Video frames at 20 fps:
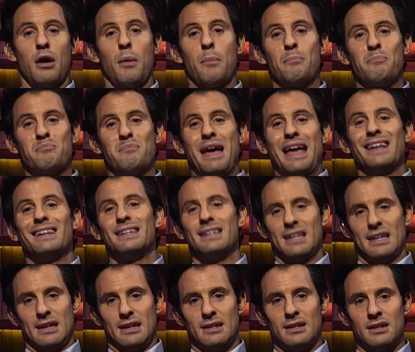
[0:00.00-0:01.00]

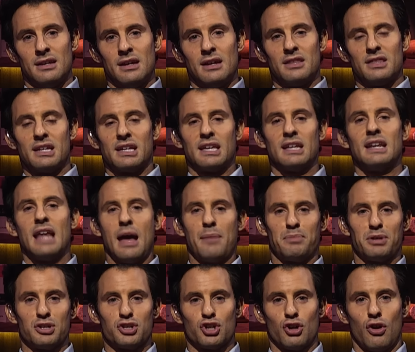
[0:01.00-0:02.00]
amended the
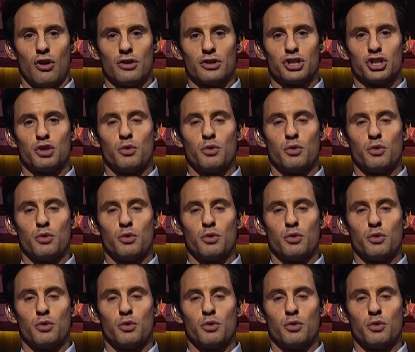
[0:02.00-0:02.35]
kidnapping charge